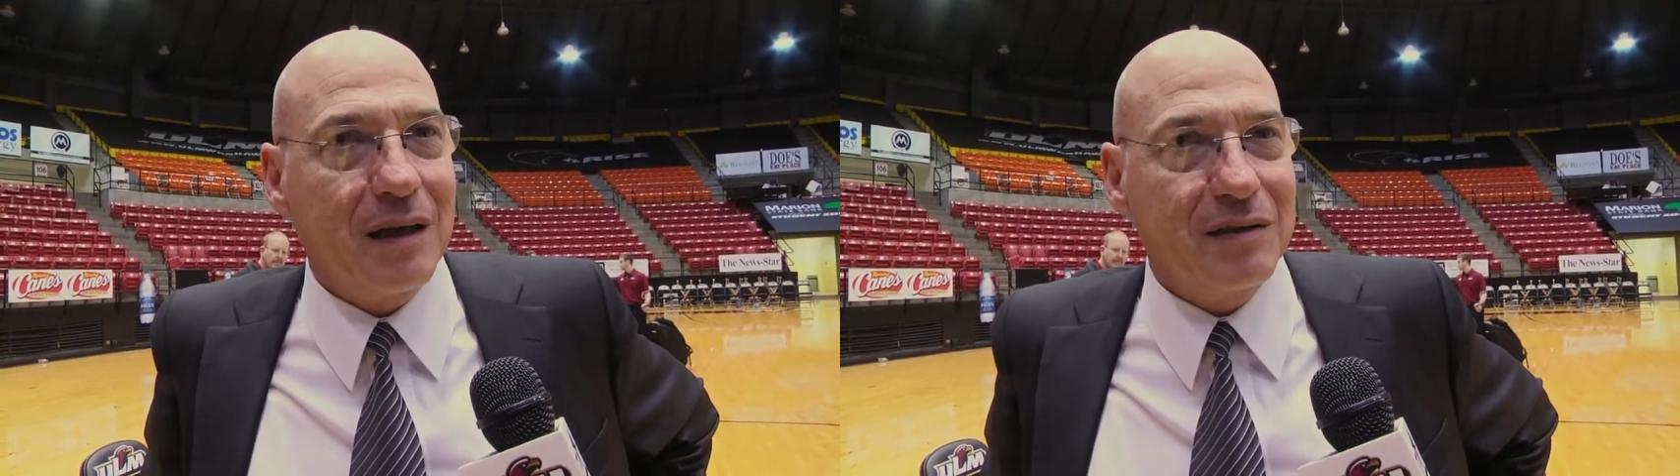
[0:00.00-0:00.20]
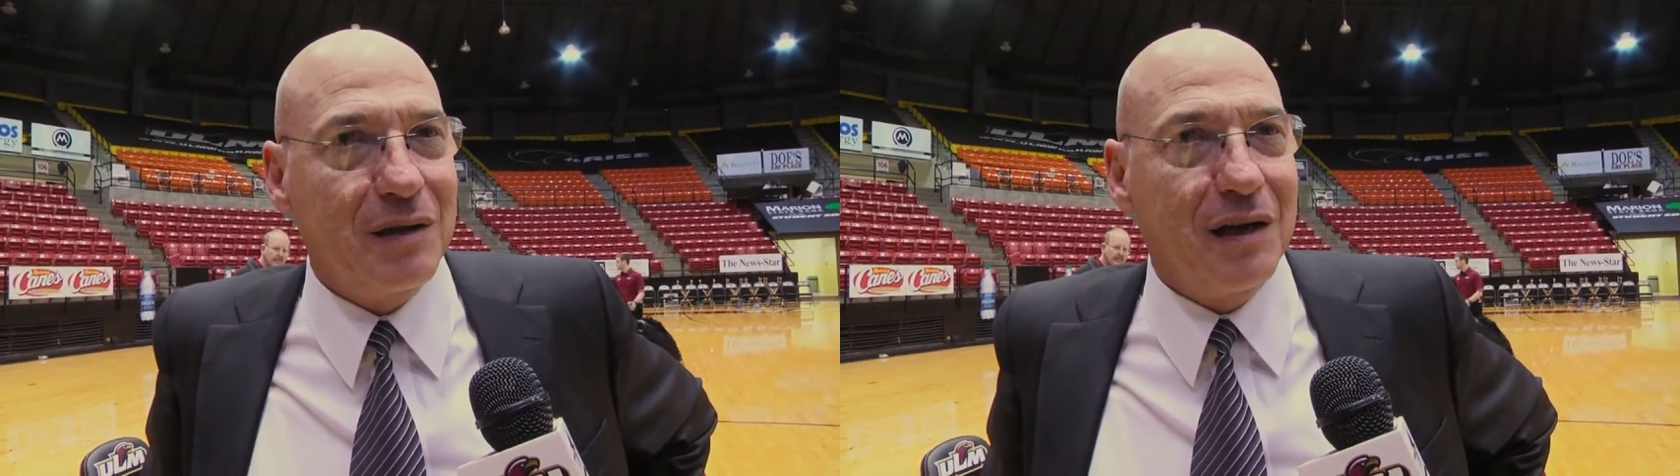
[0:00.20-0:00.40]

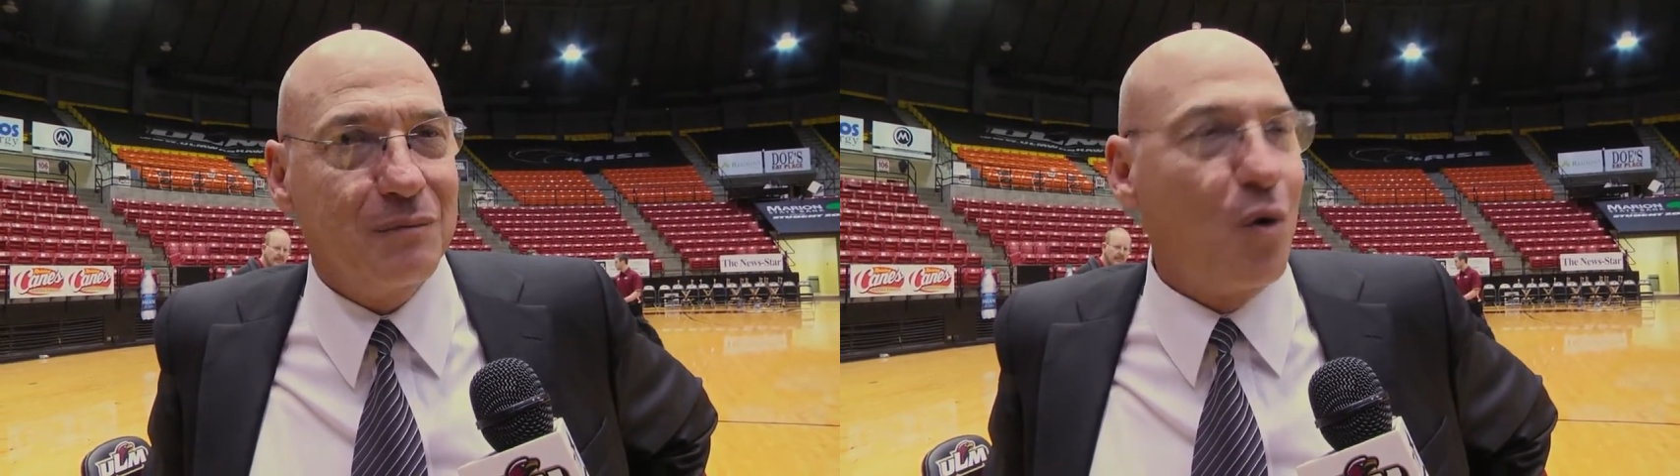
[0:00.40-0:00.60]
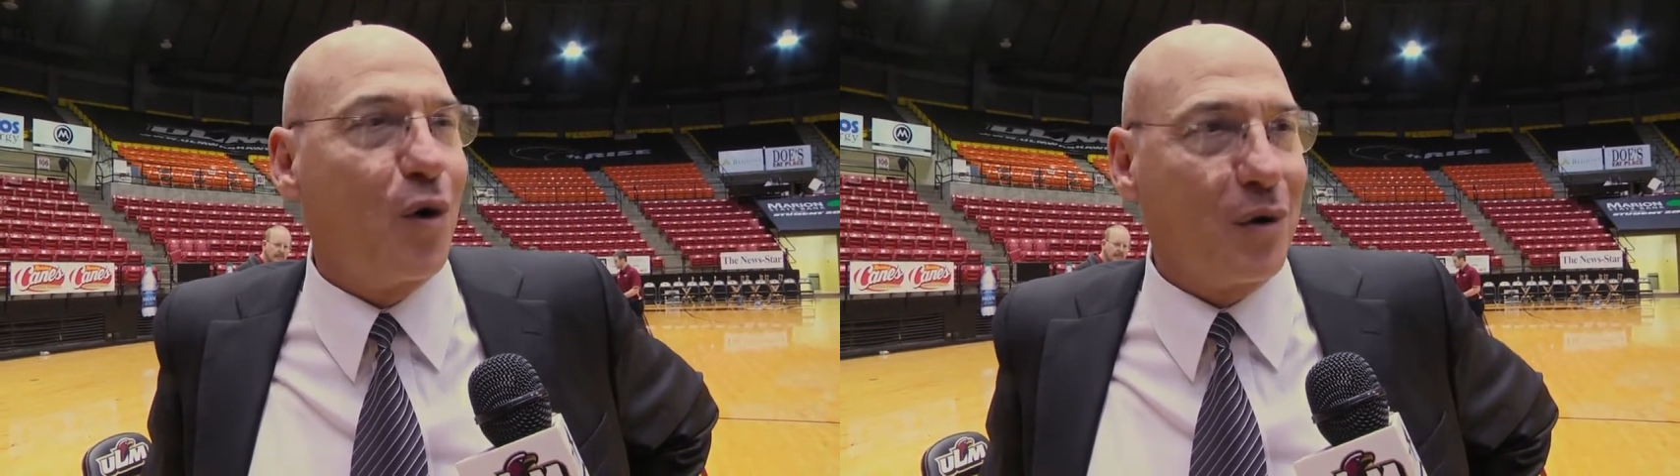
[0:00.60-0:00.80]
he's done
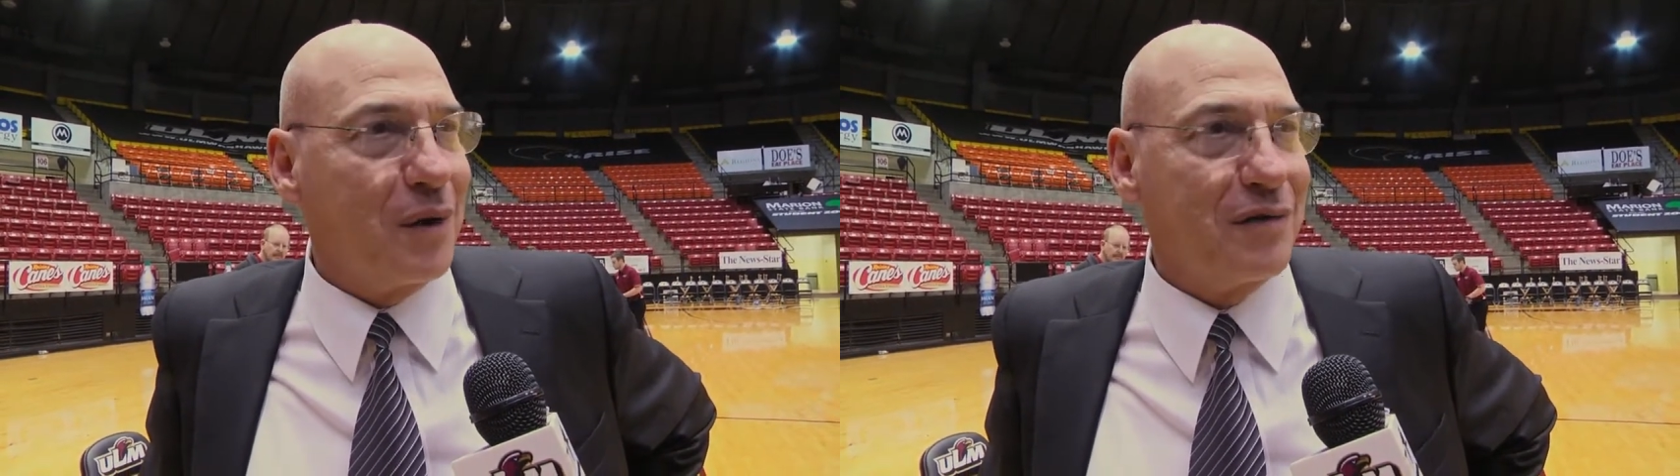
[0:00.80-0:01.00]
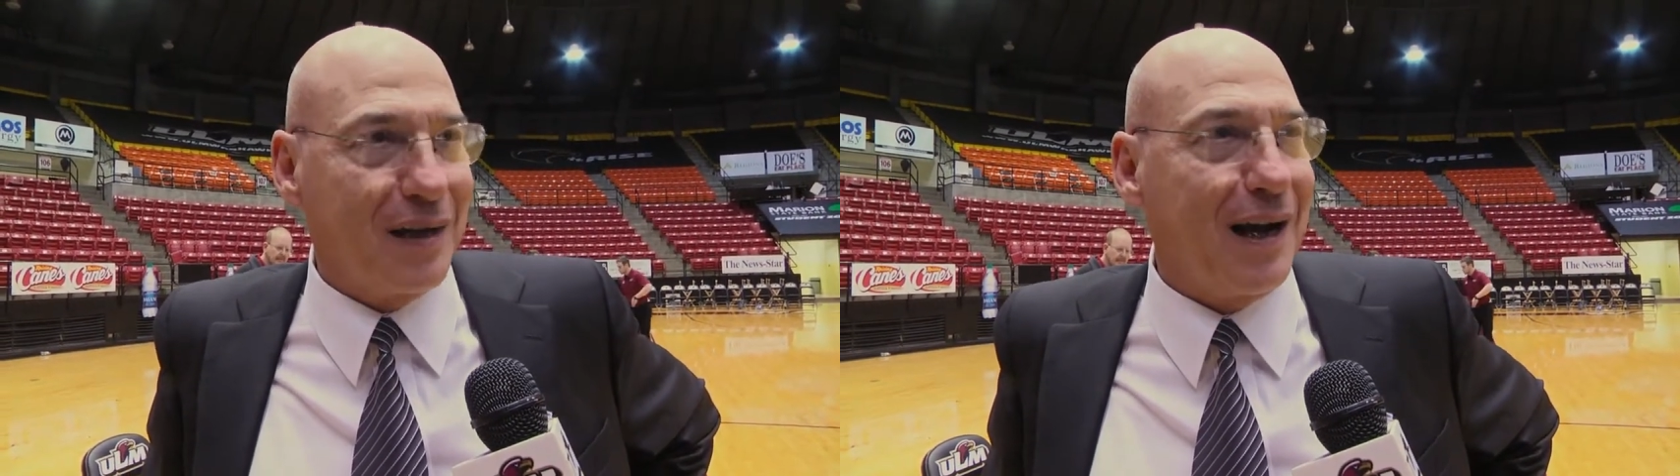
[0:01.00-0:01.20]
more than
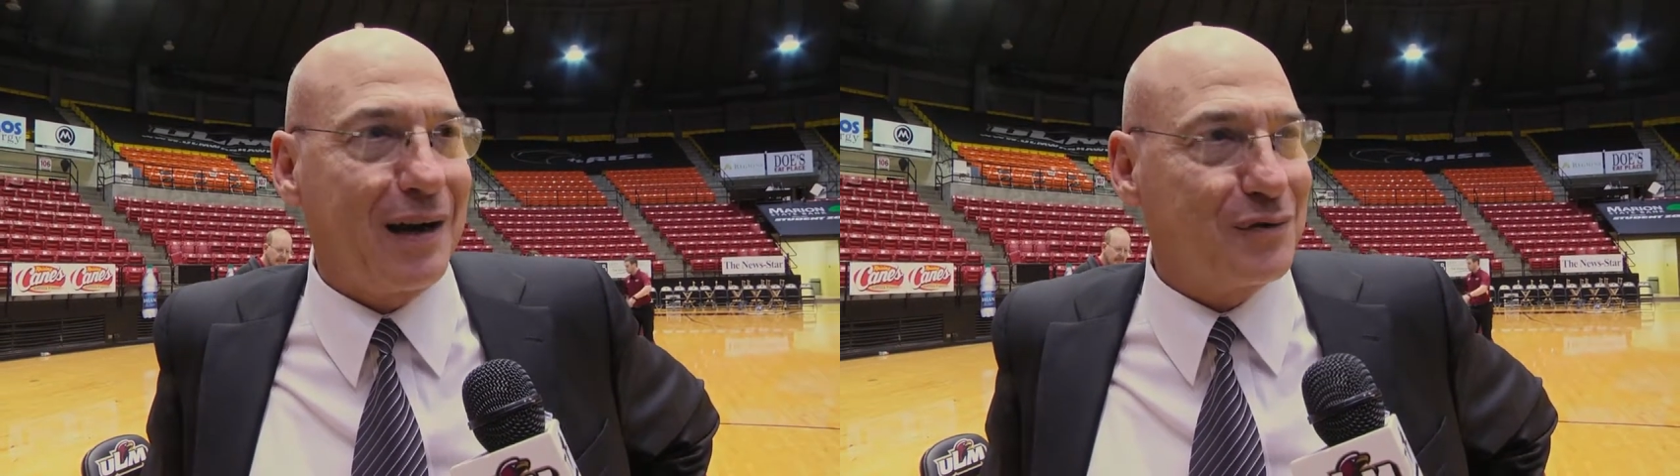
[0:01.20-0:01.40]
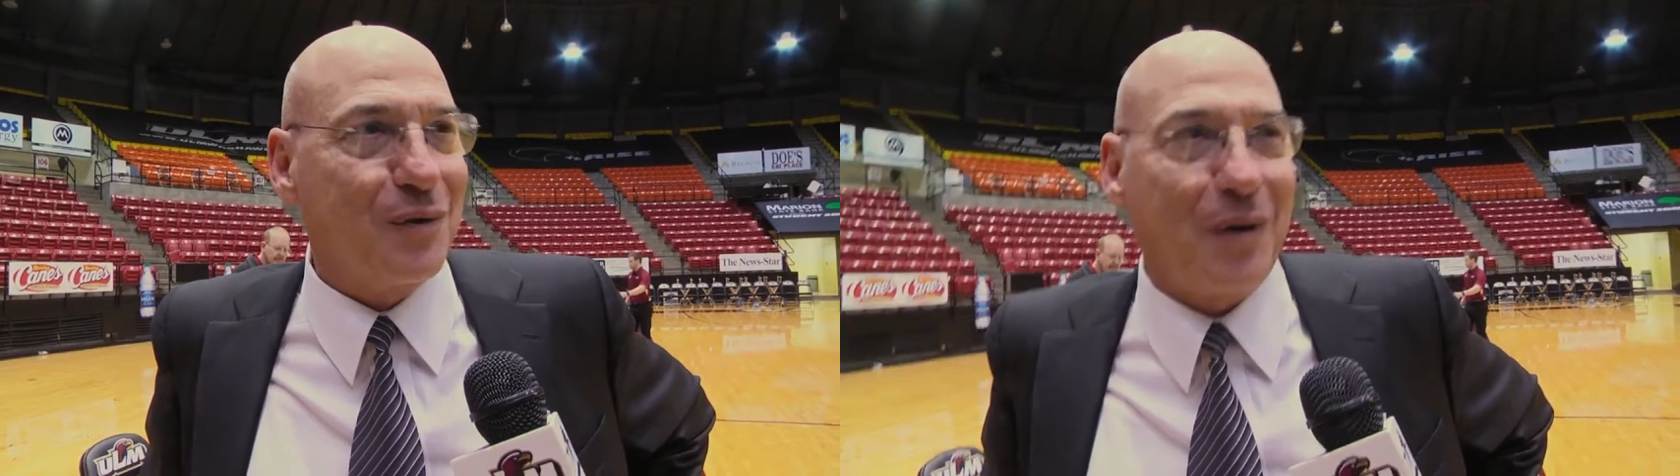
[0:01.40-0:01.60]
we could
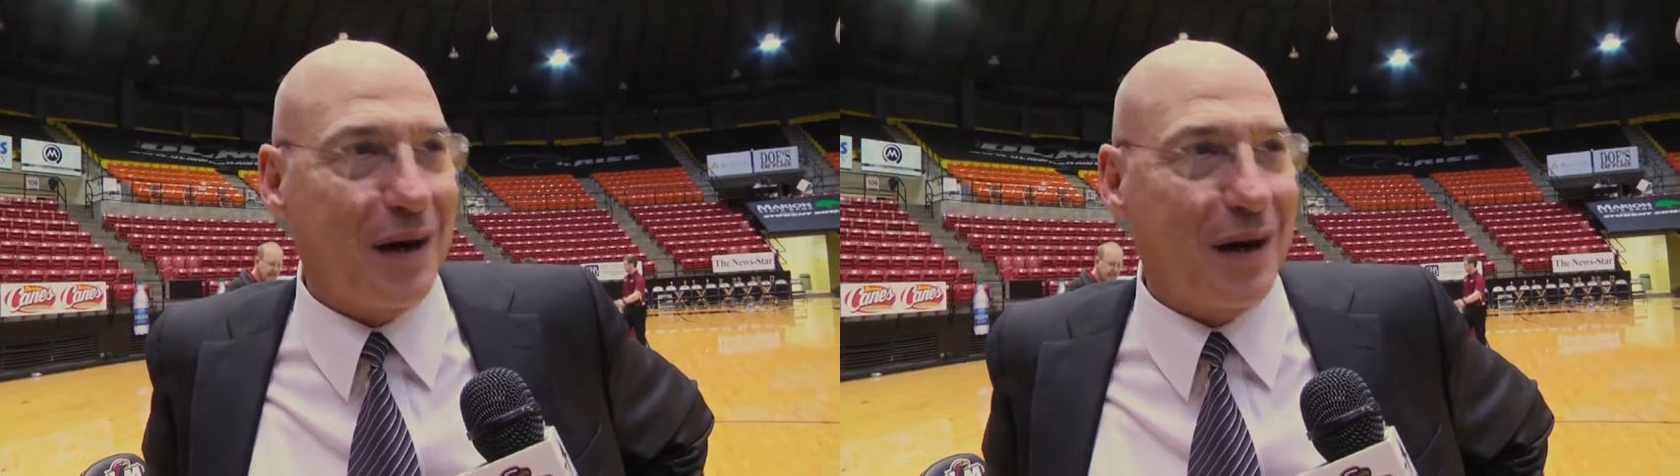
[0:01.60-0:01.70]
ask for,